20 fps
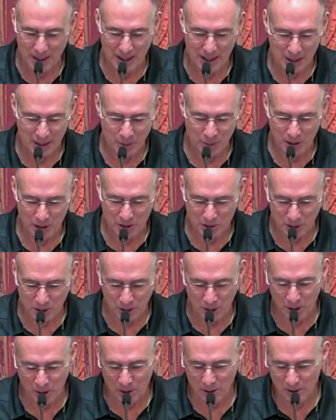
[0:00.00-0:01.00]
I want us
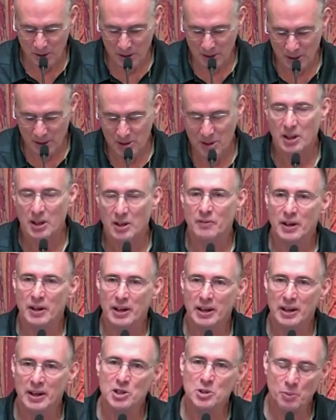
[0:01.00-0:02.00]
all to give
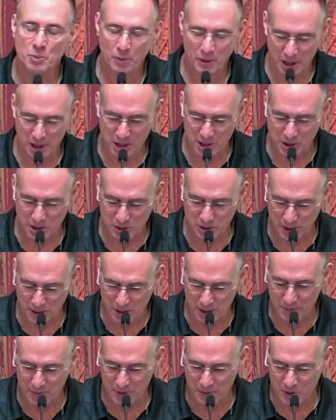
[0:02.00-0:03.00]
an inspirational
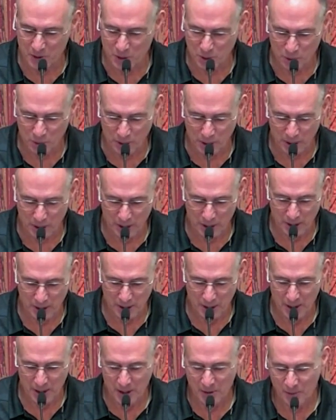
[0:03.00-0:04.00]
gift of joy,
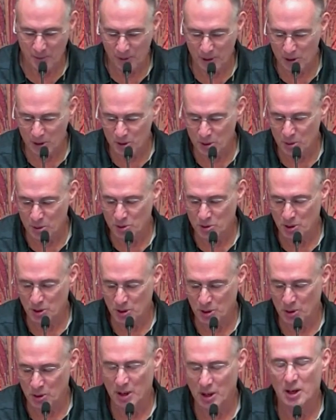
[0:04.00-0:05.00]
and if we do
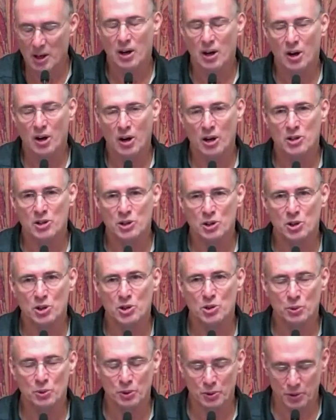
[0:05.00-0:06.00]
so, our
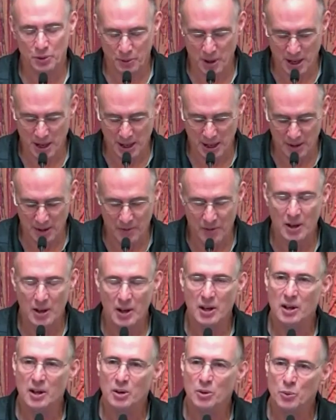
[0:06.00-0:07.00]
church will thrive.
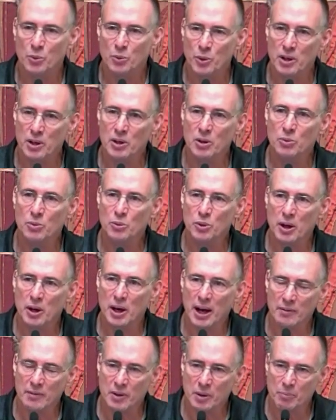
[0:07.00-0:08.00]
We will
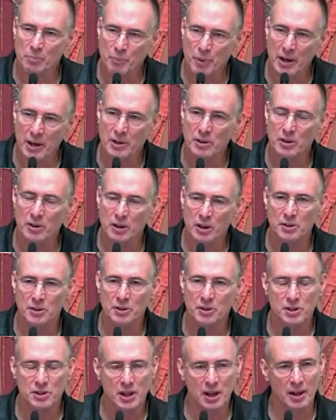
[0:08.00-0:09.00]
have a better
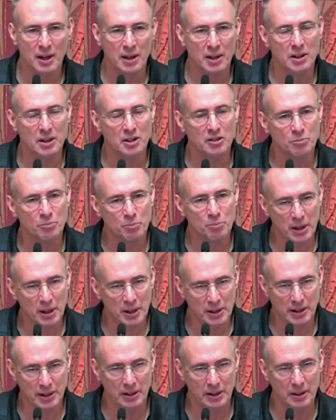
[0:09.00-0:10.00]
understanding of
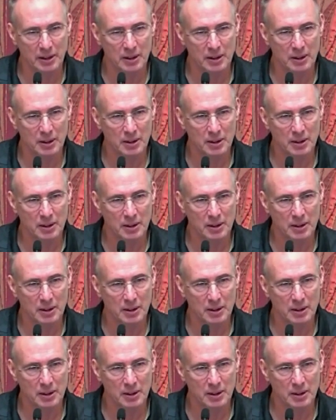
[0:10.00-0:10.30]
money